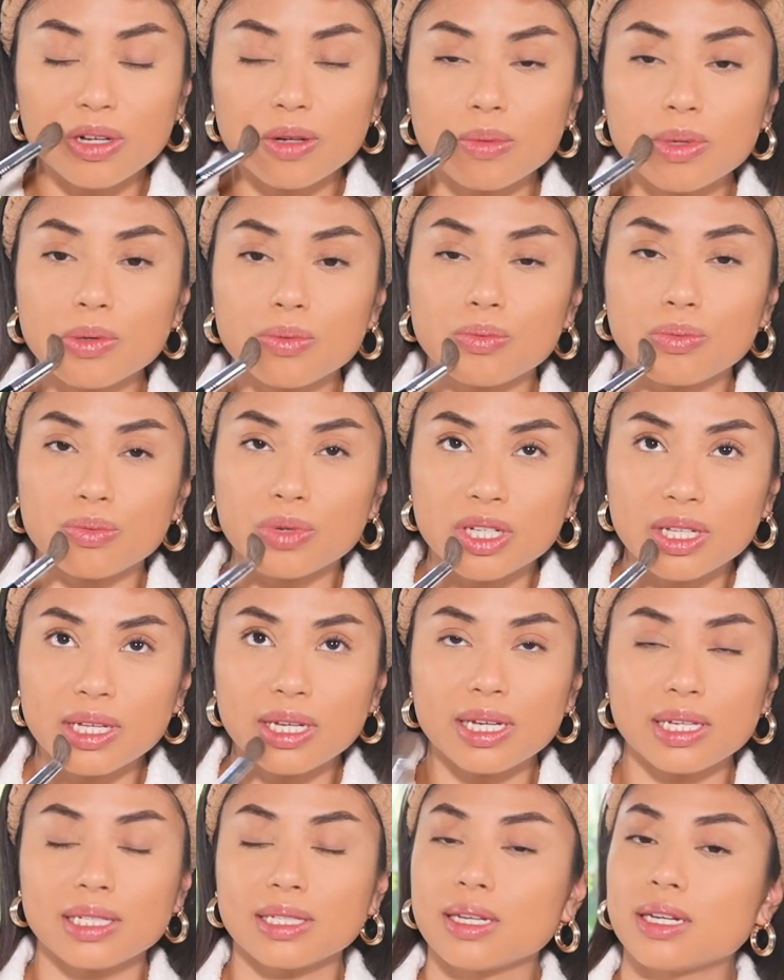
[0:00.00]
gonna be
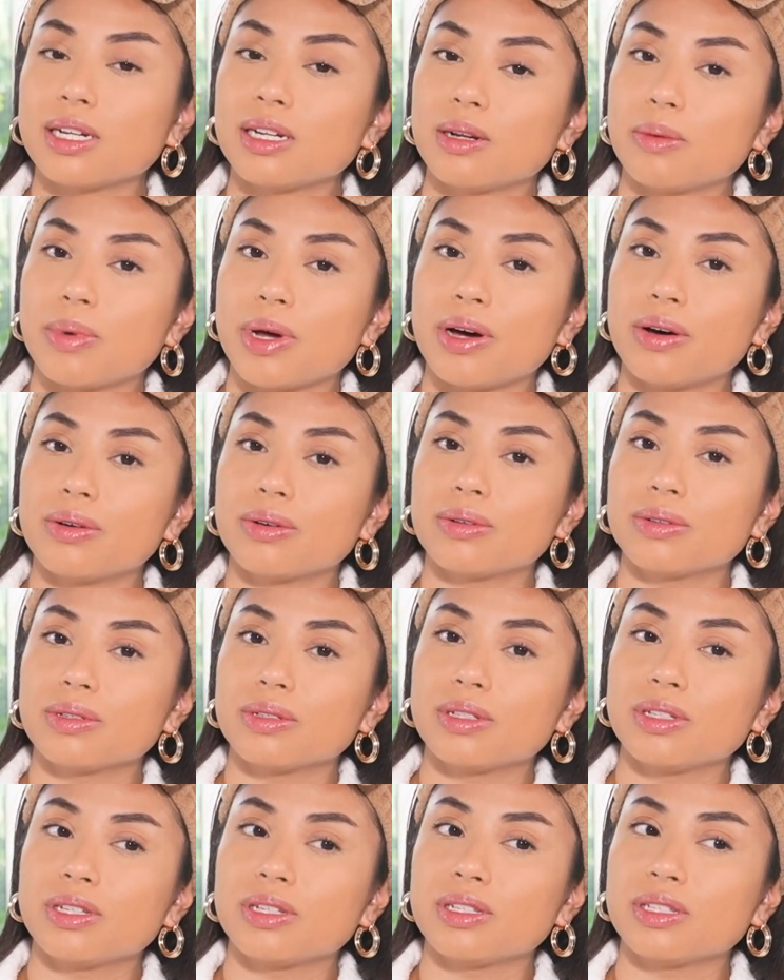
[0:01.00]
really excited
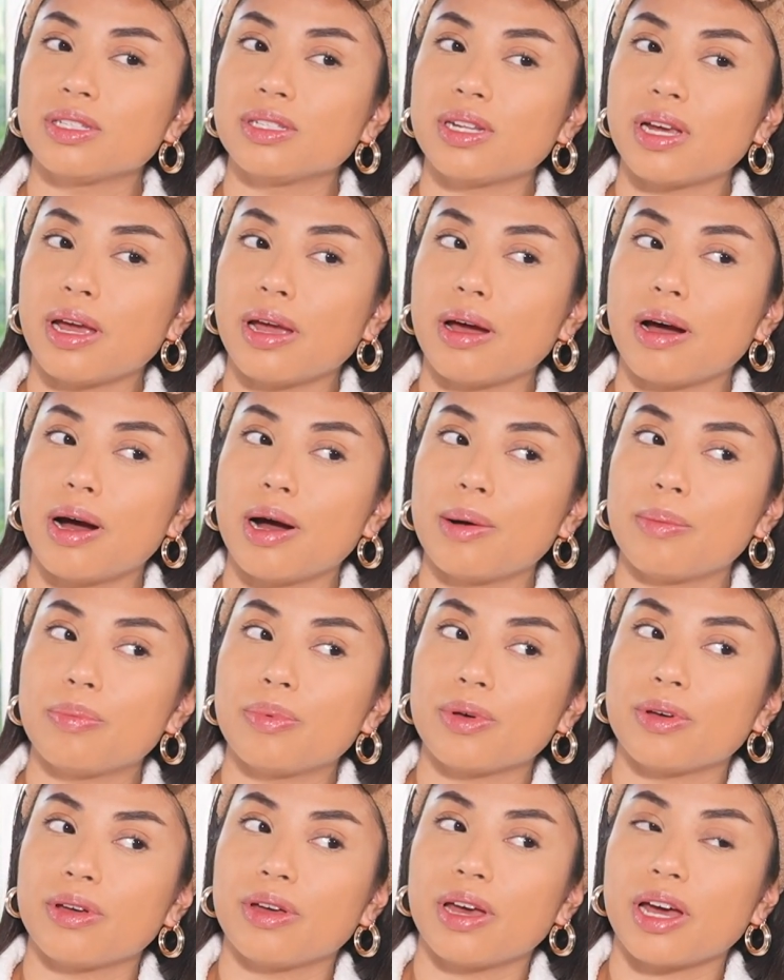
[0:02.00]
about to stay
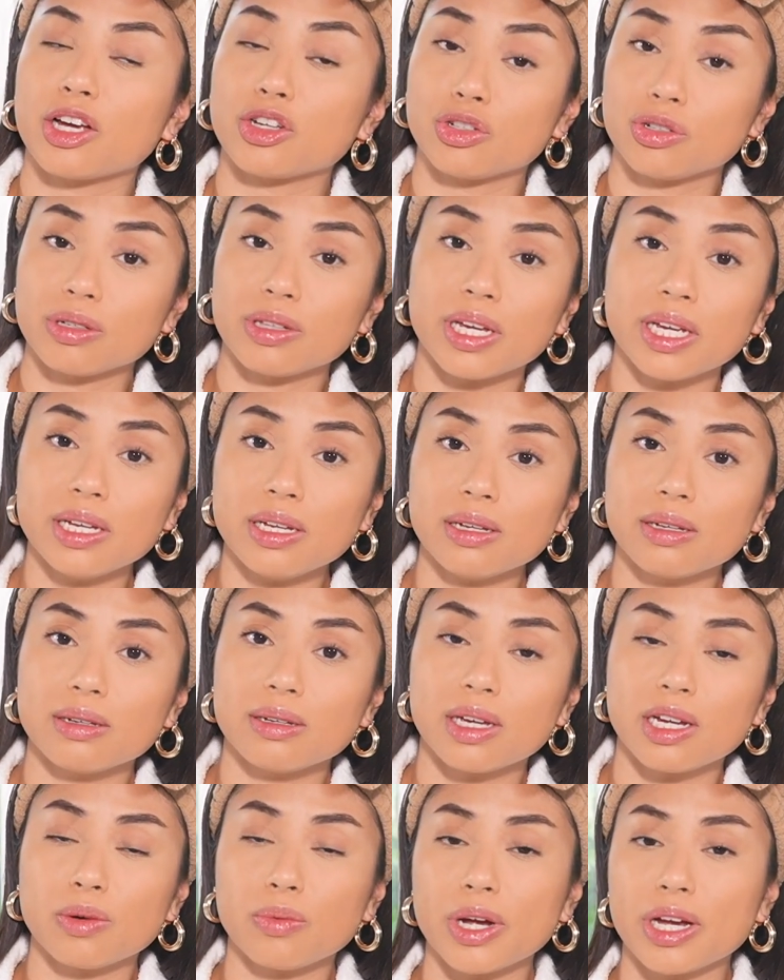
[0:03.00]
up extra late
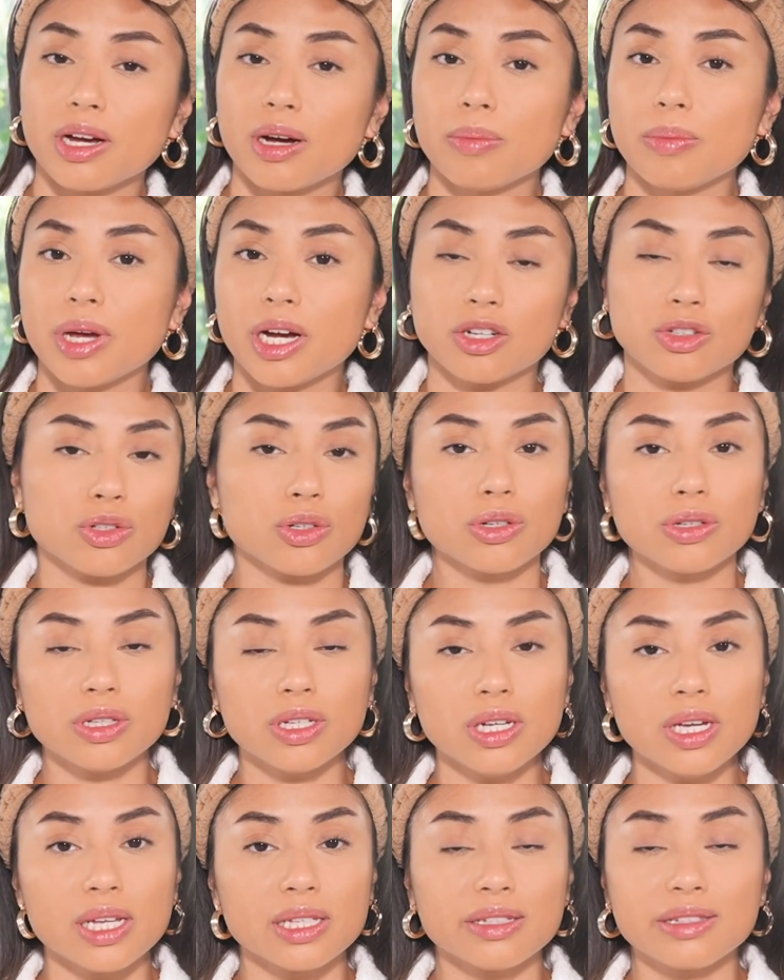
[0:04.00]
and wake up extra
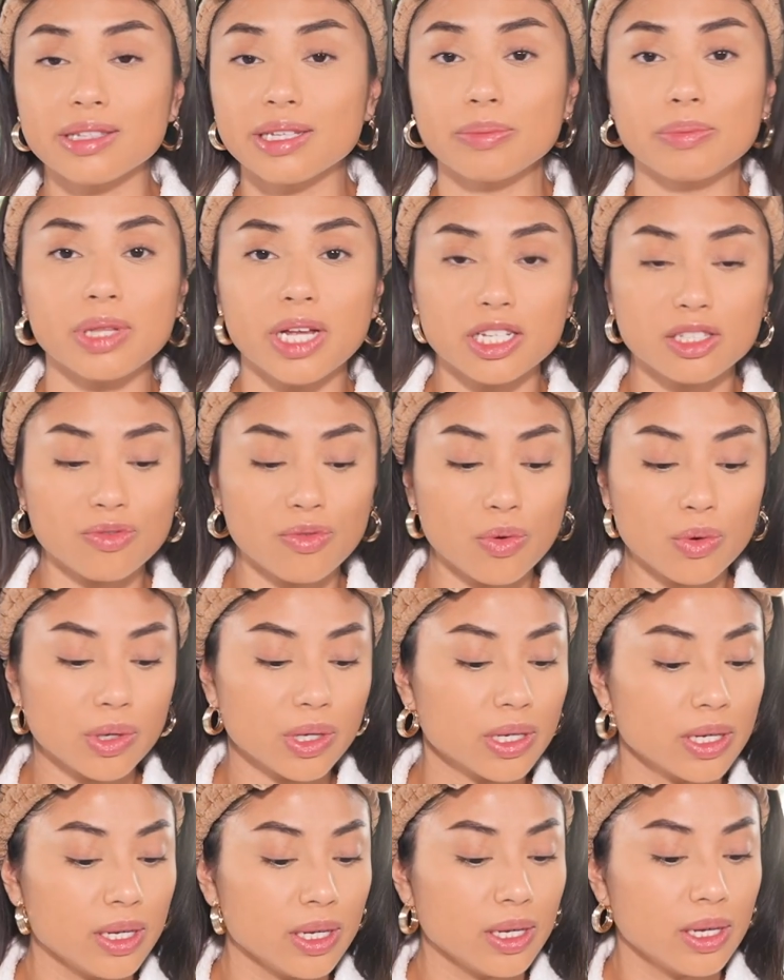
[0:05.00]
early and sleep less
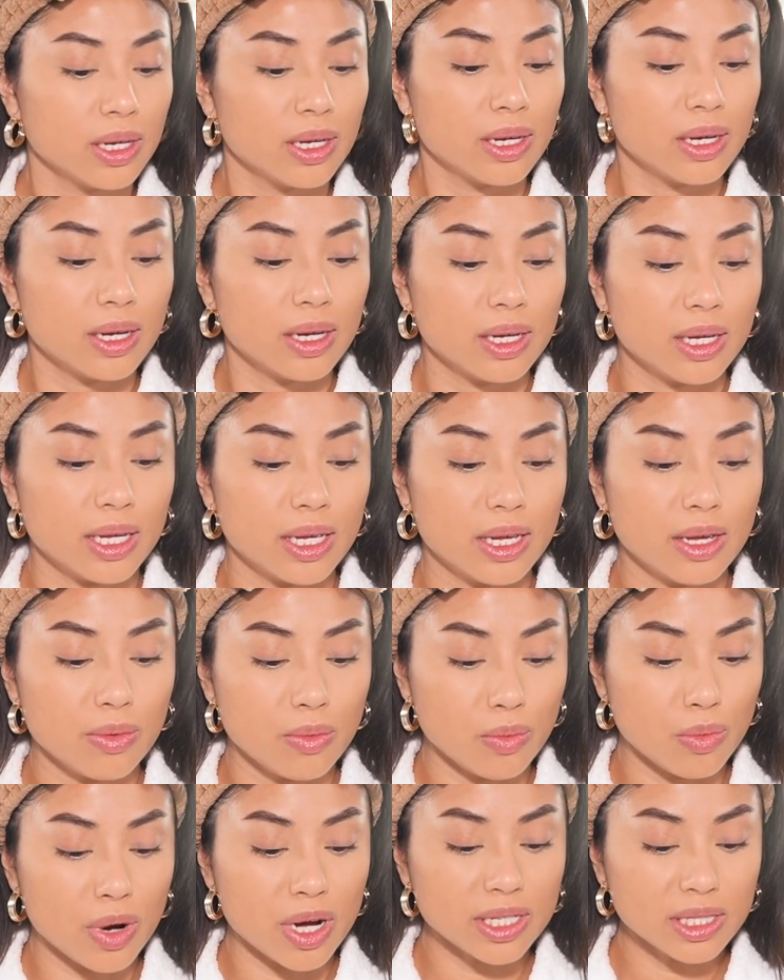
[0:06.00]
for.
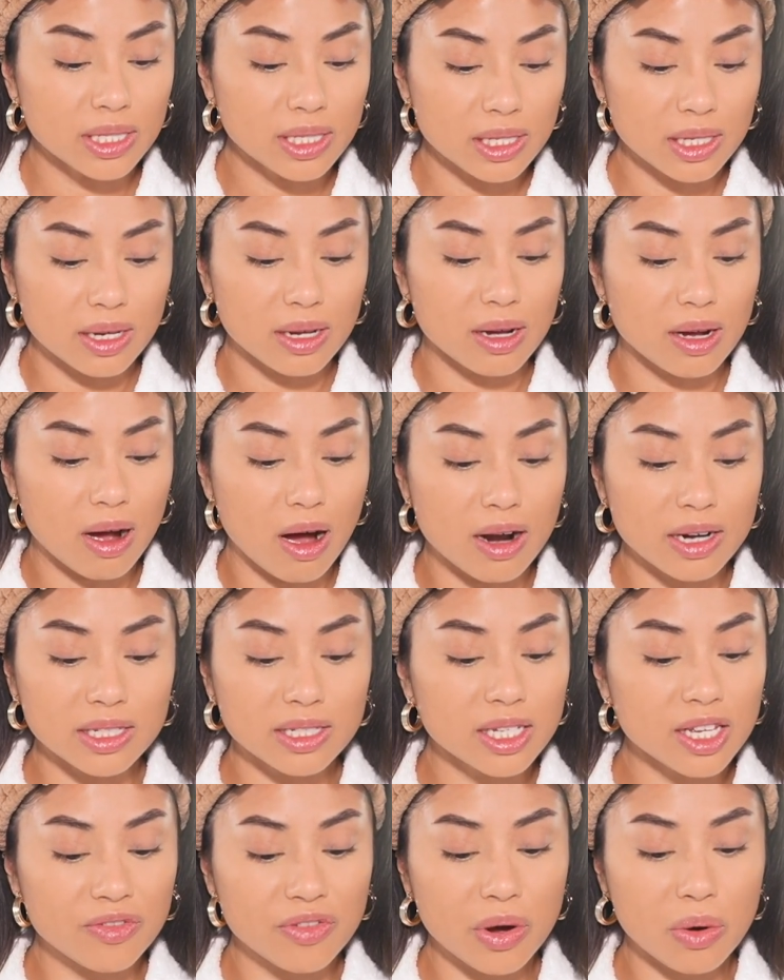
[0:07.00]
It wasn't,
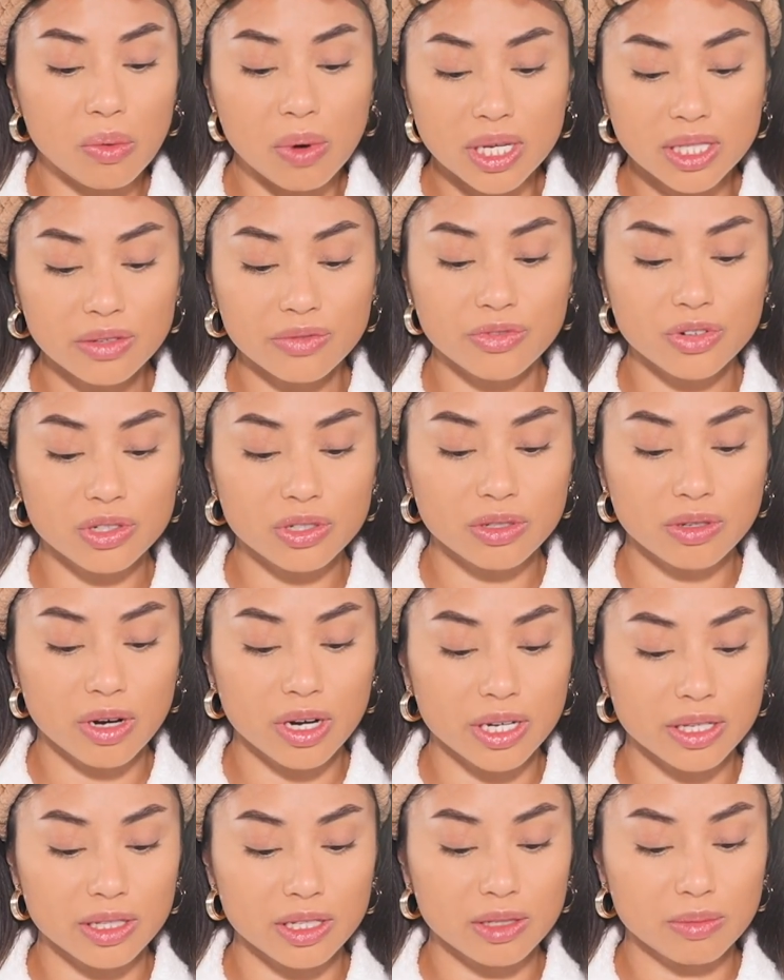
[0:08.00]
honestly, if it wasn't for
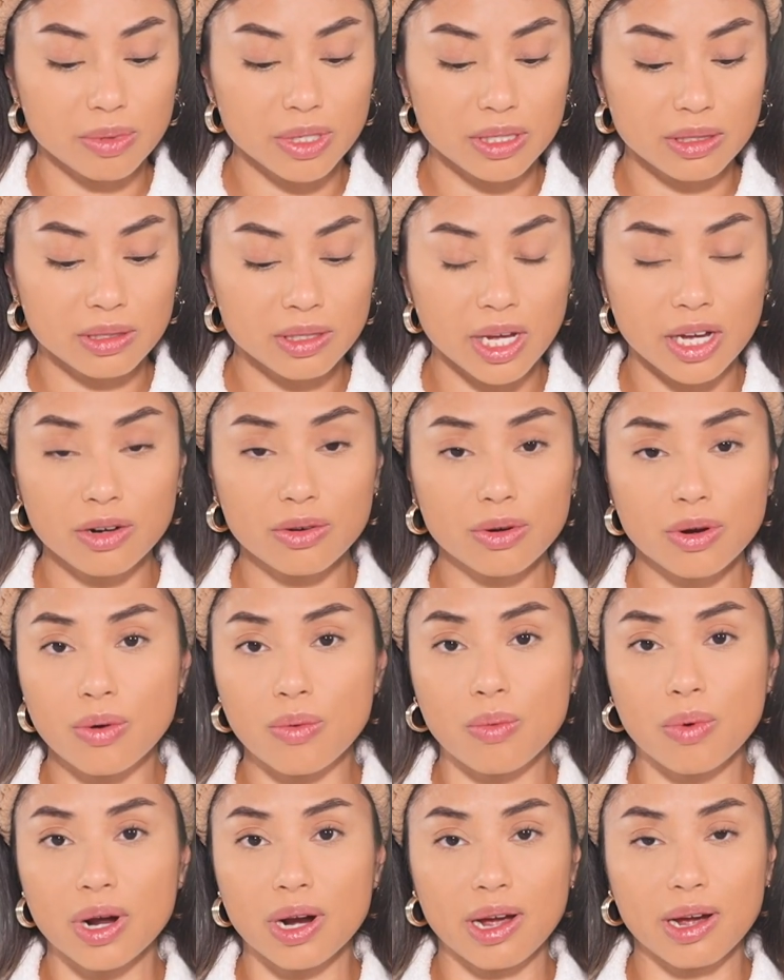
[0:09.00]
starting this business, I don't know
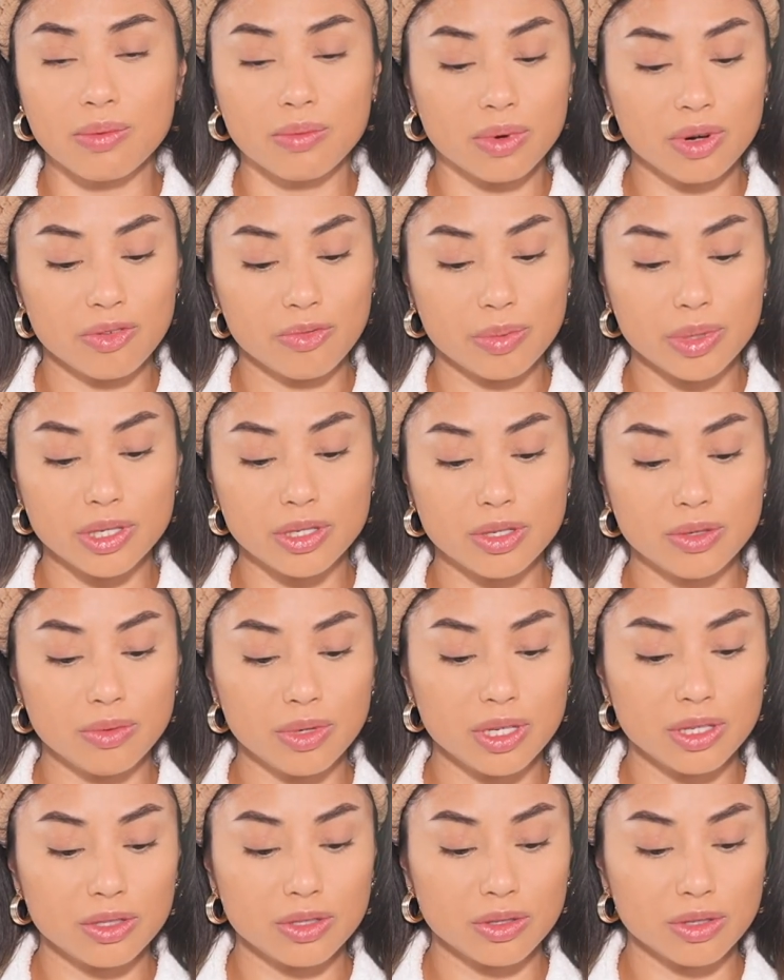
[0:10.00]
what I would have been
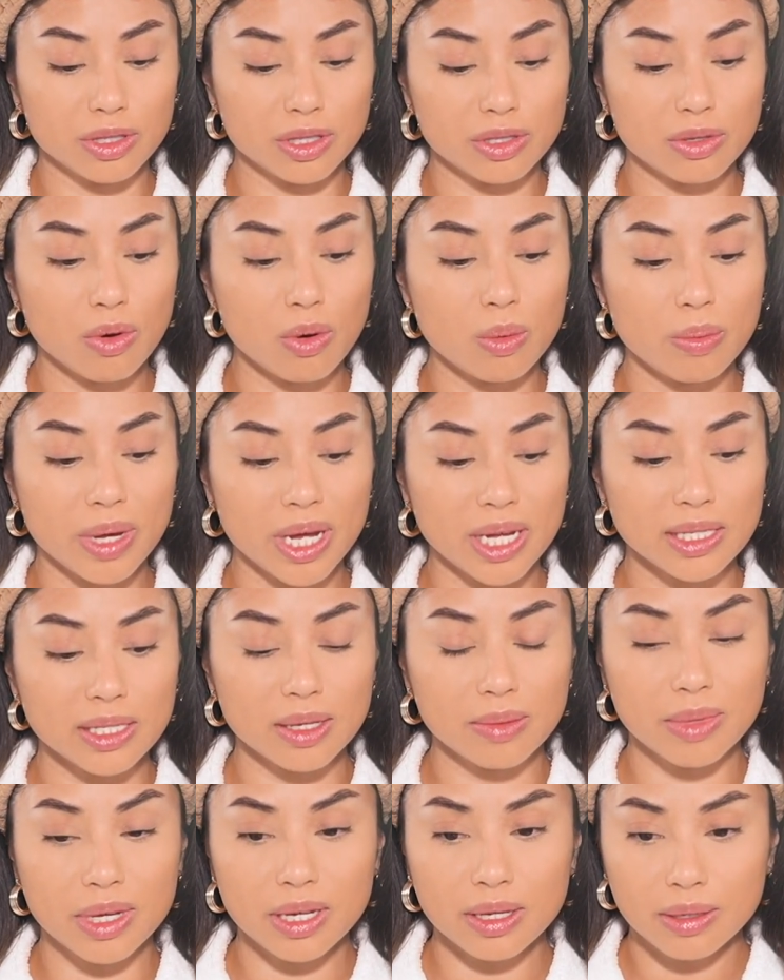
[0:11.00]
doing during this whole
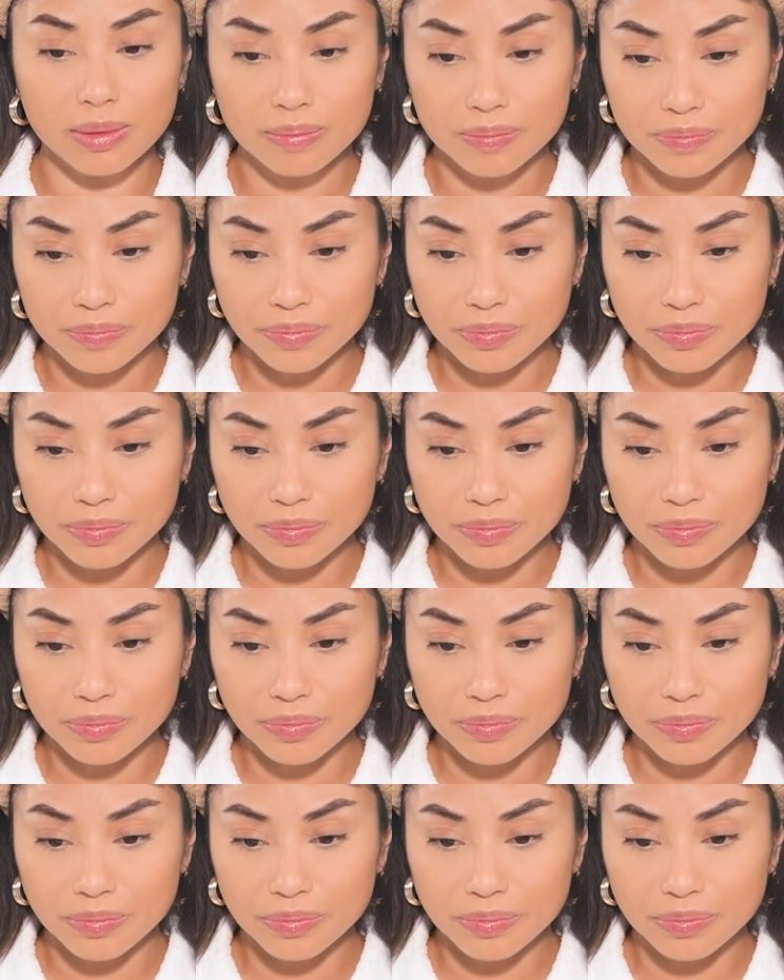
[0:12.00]
pandemic.